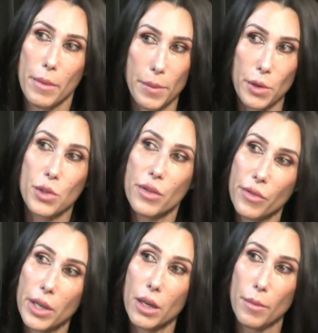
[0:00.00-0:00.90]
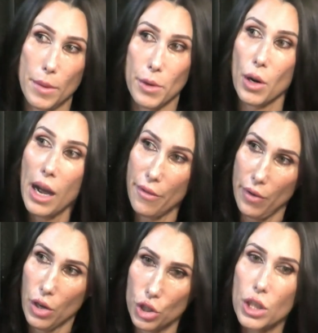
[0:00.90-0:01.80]
Maybe you're severe, maybe you're high
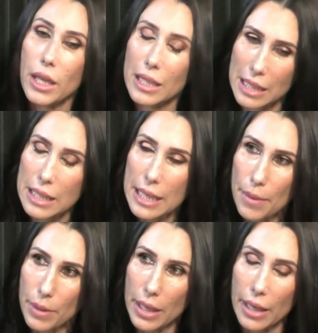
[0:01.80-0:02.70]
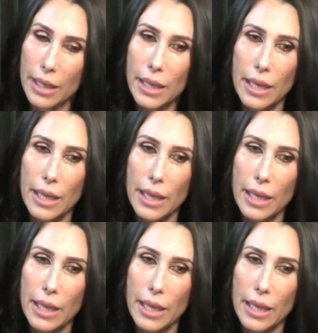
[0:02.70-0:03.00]
functioning. It's the same thing.